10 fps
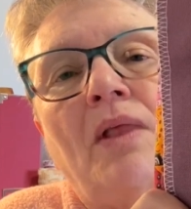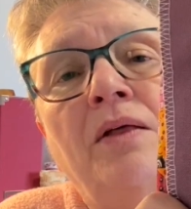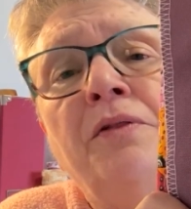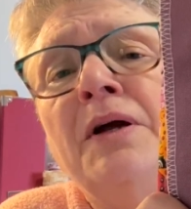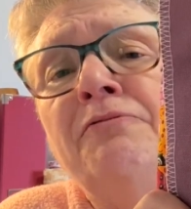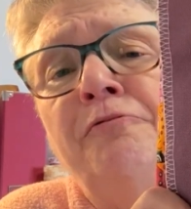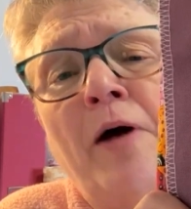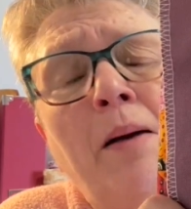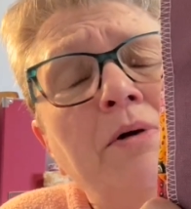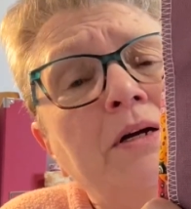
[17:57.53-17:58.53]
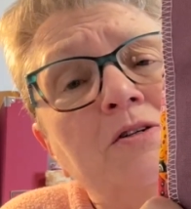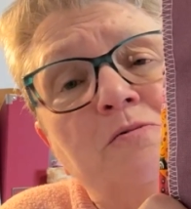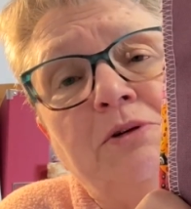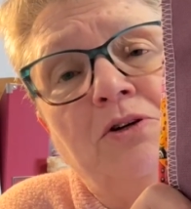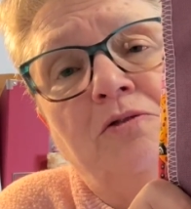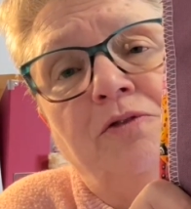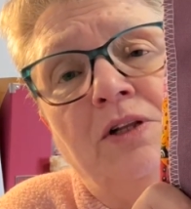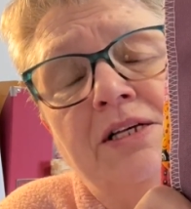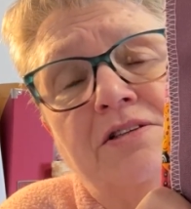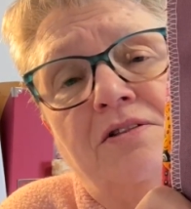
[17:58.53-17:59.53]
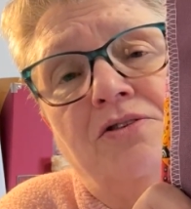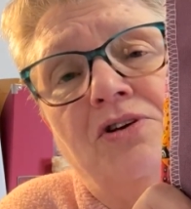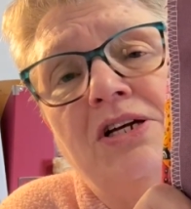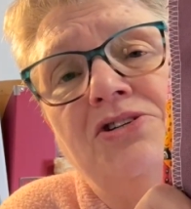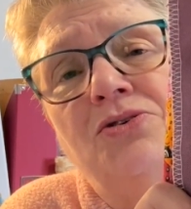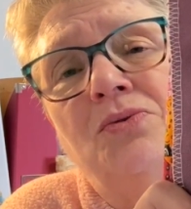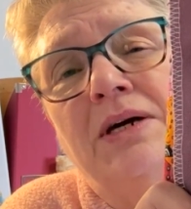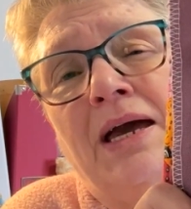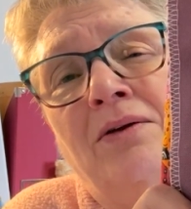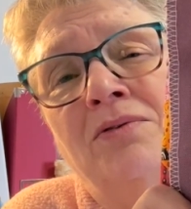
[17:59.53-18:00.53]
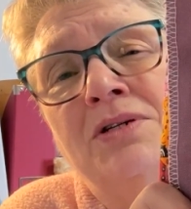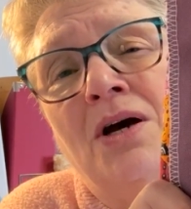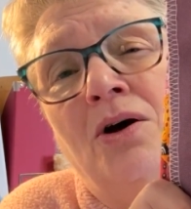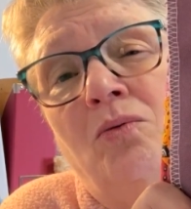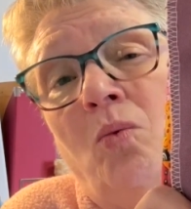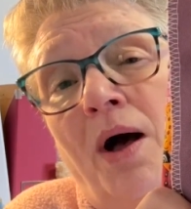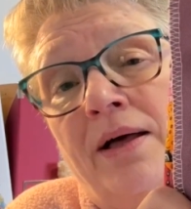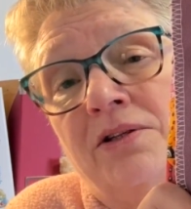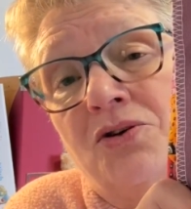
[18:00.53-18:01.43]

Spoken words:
The fabric is beautiful. It's a 32 count Wild